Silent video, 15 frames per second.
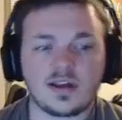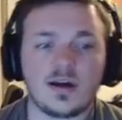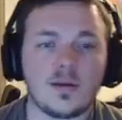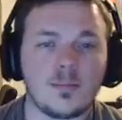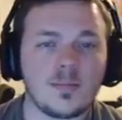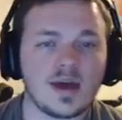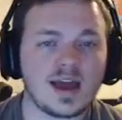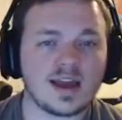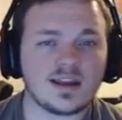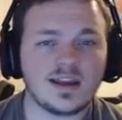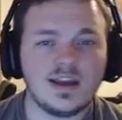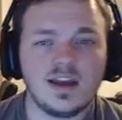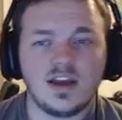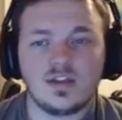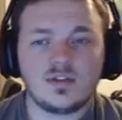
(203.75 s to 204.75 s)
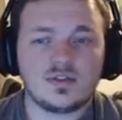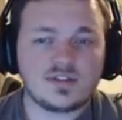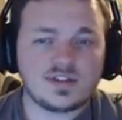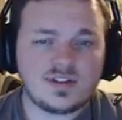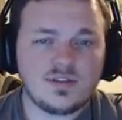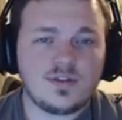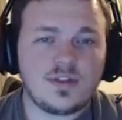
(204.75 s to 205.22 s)
come back, they're
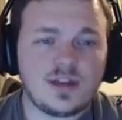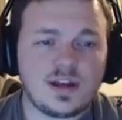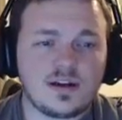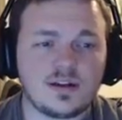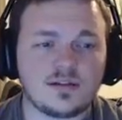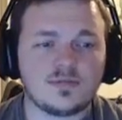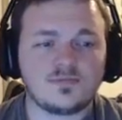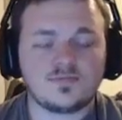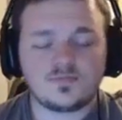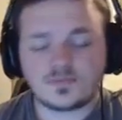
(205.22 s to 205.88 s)
still there.